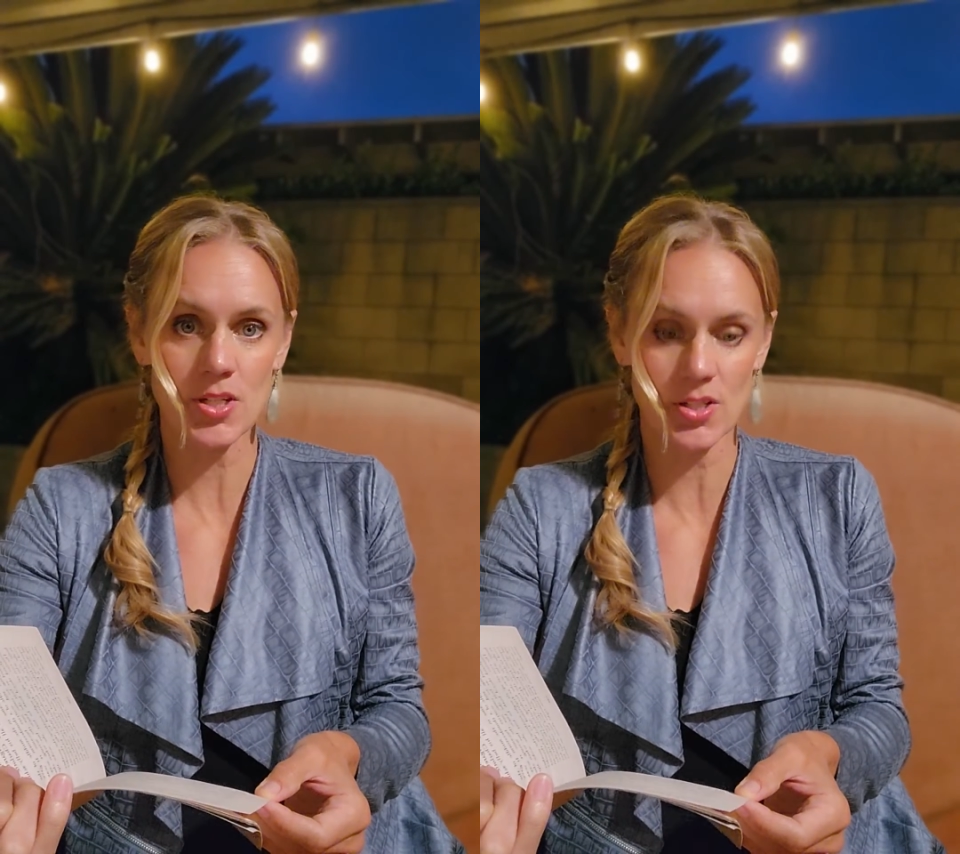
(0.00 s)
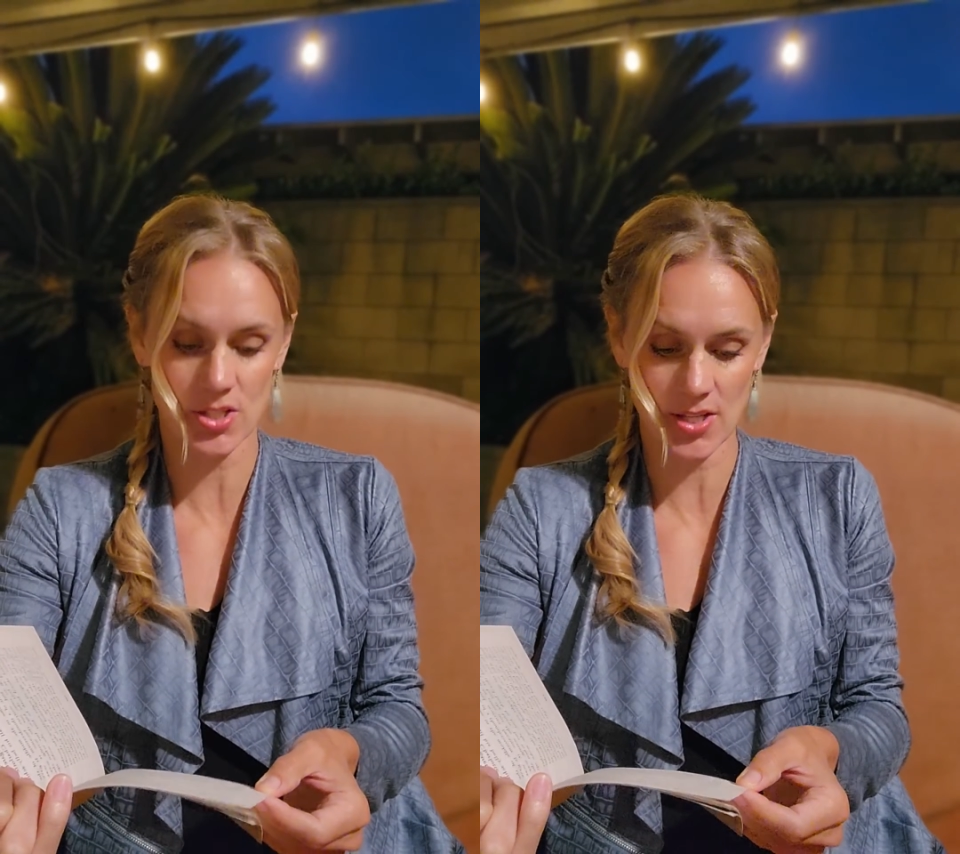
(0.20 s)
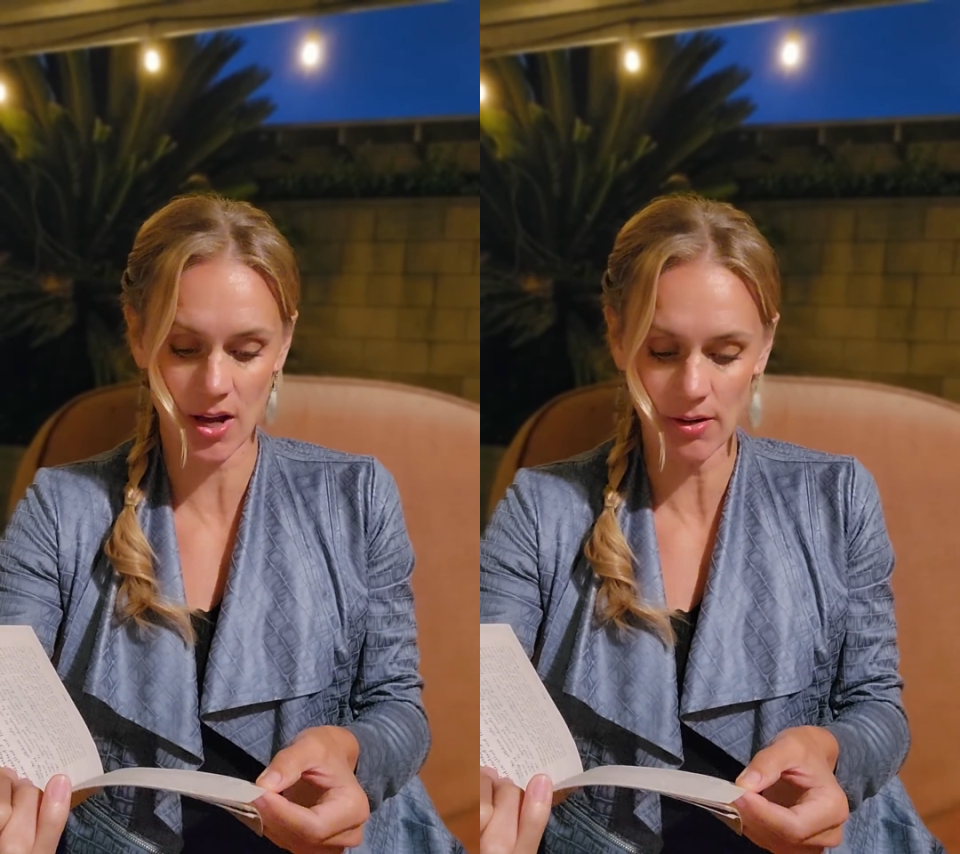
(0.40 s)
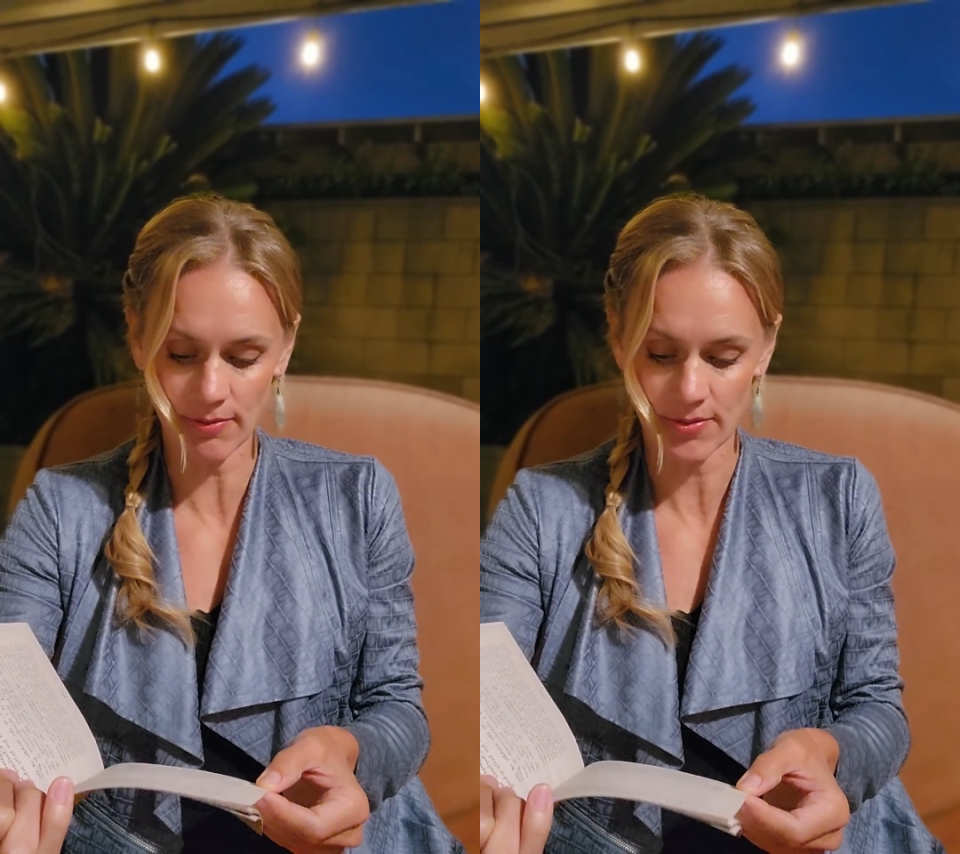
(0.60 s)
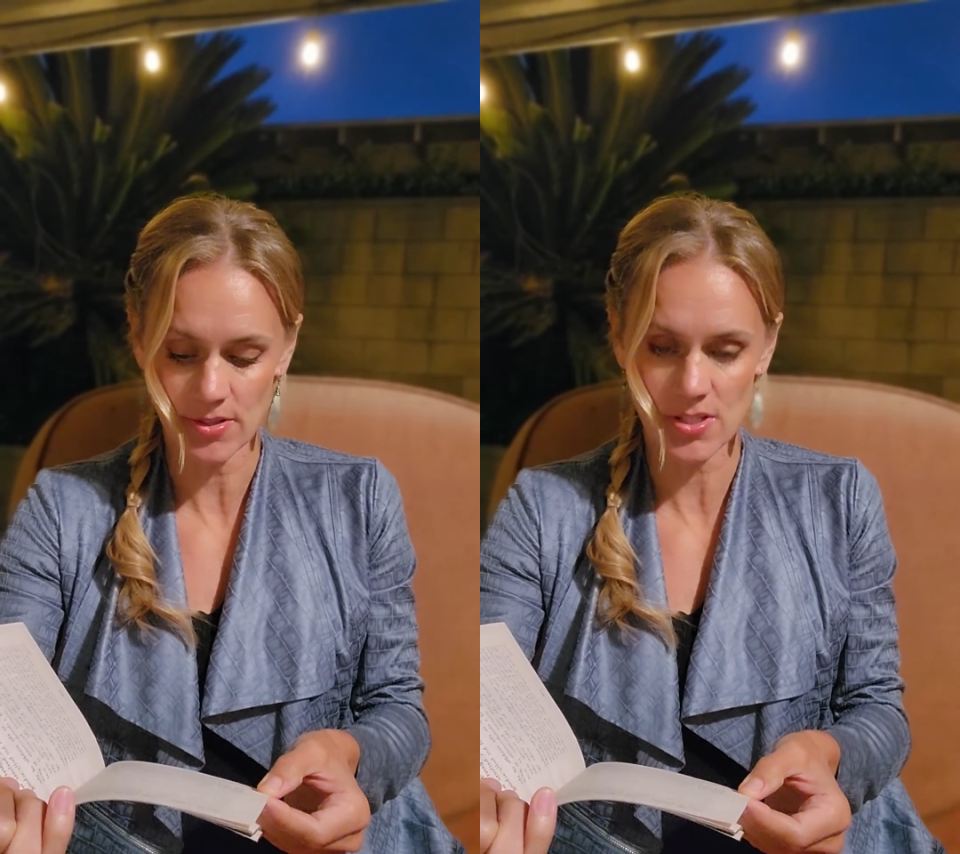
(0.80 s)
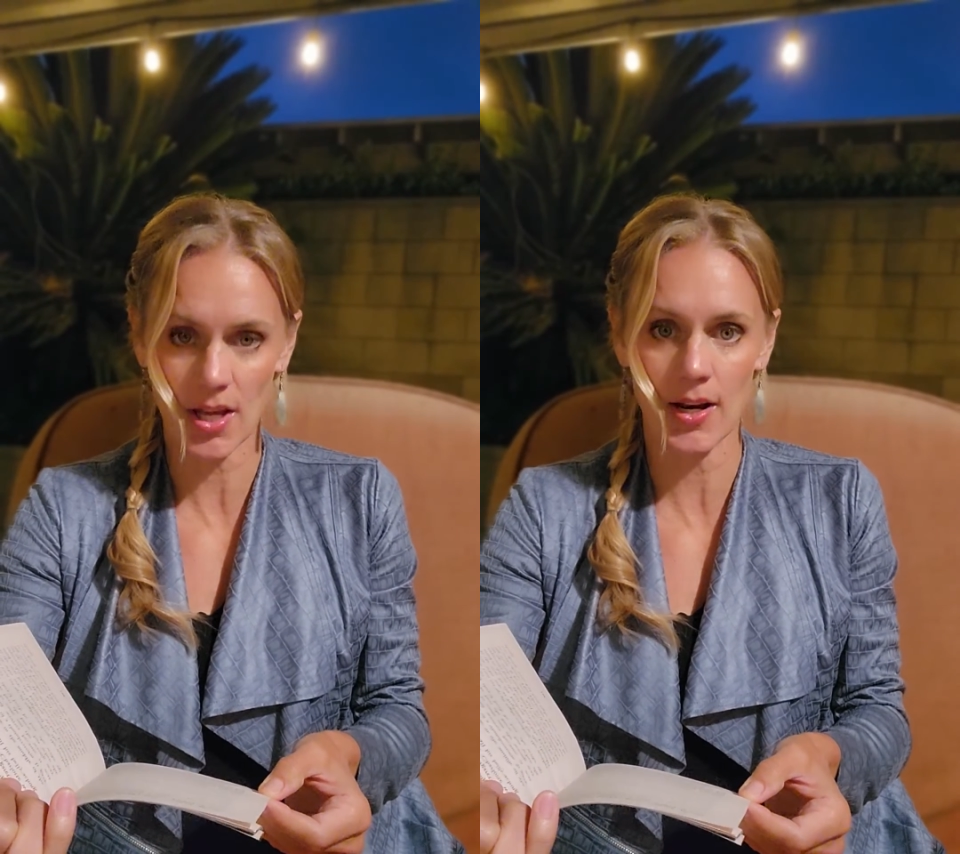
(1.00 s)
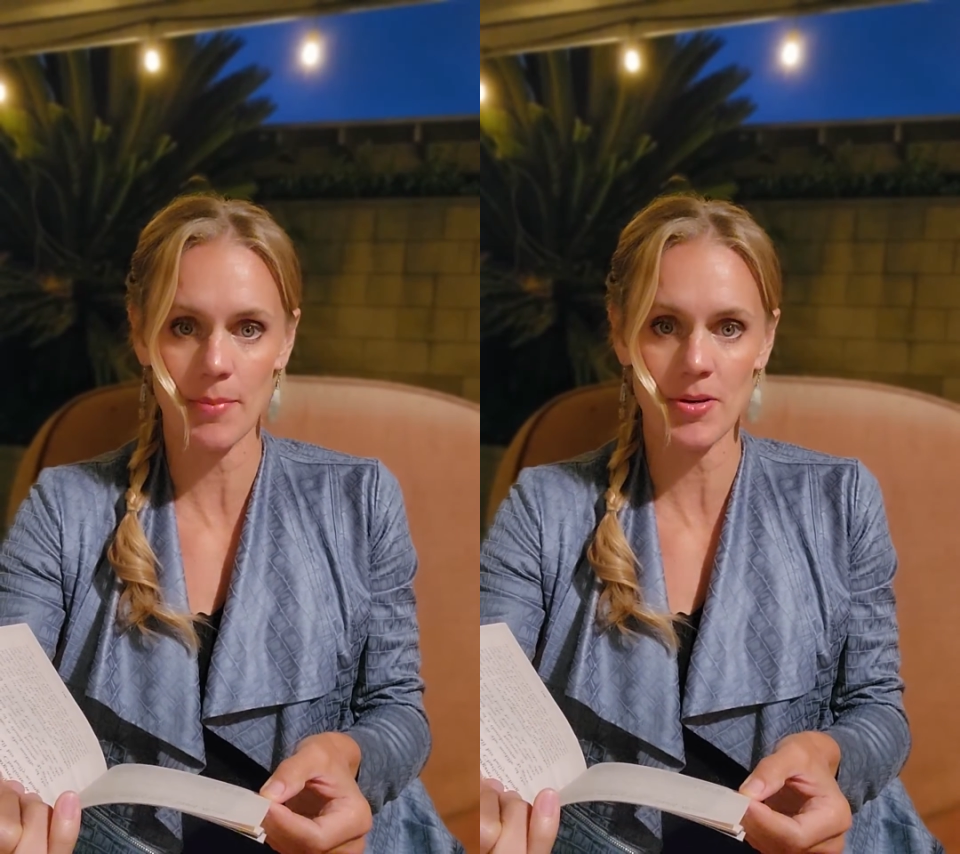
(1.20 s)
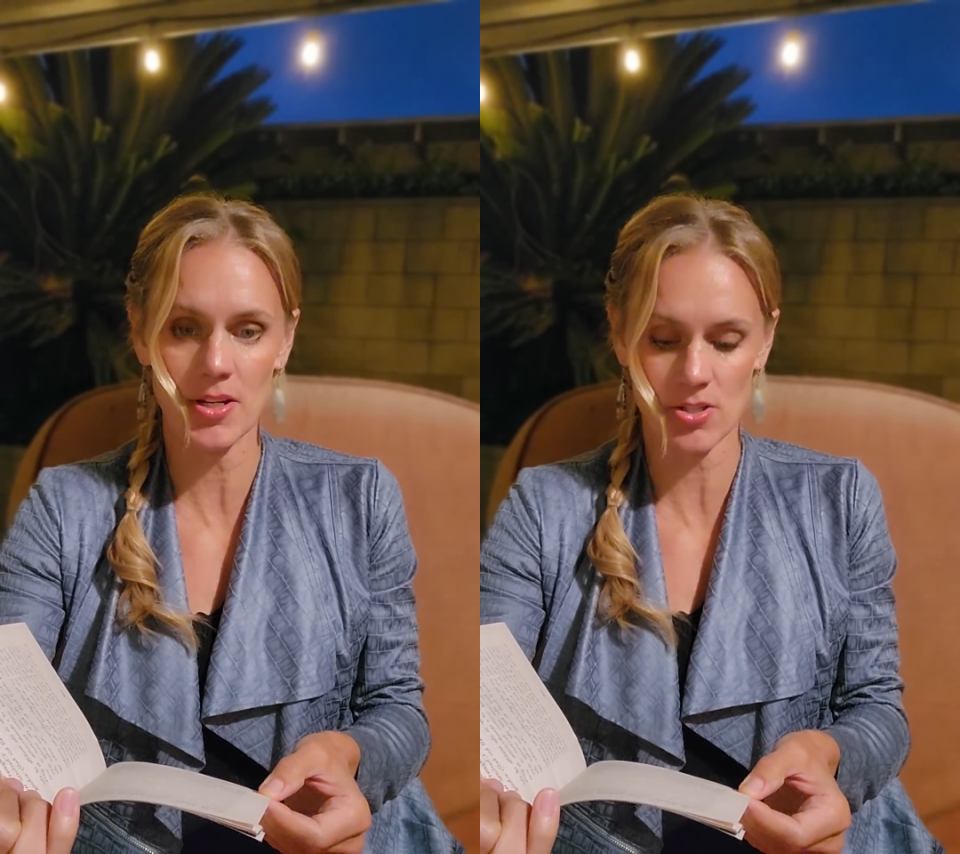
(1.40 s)
yourself?" said
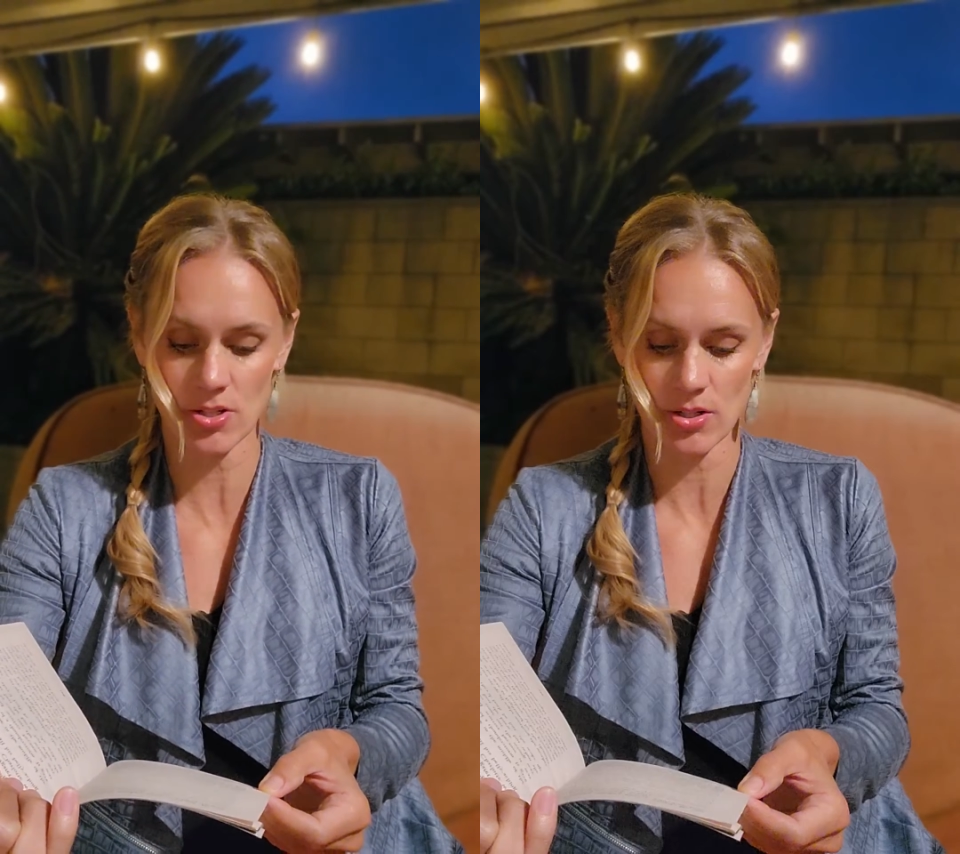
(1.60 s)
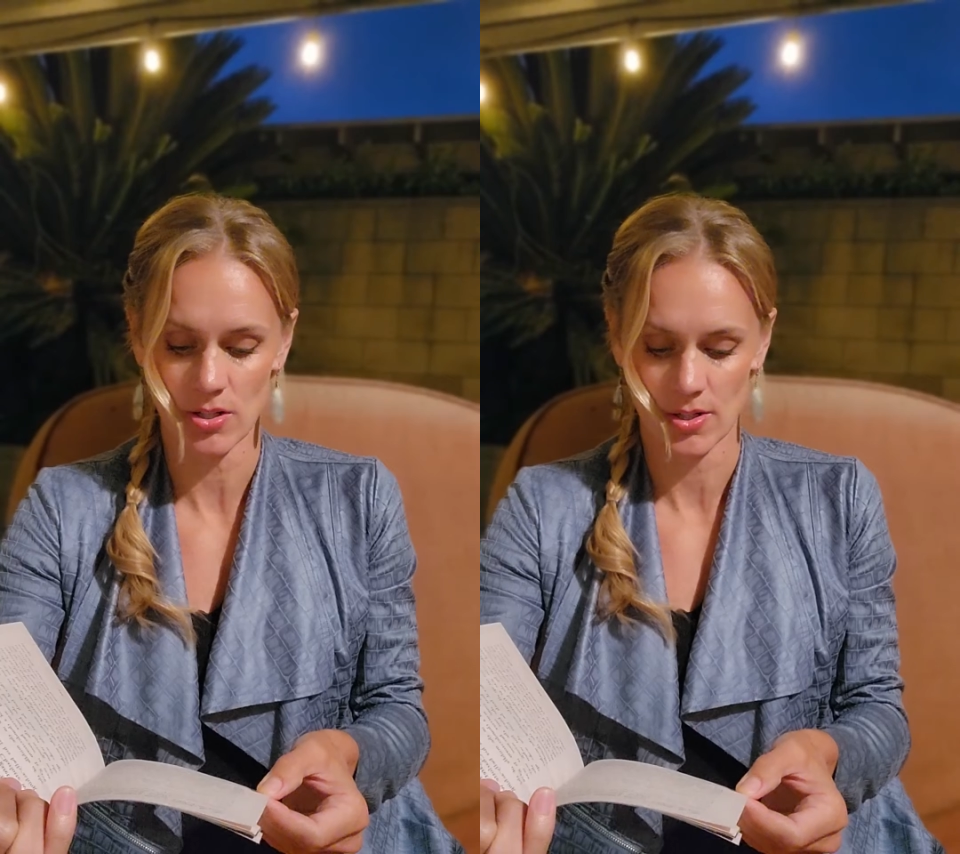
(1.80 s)
Ebenezer.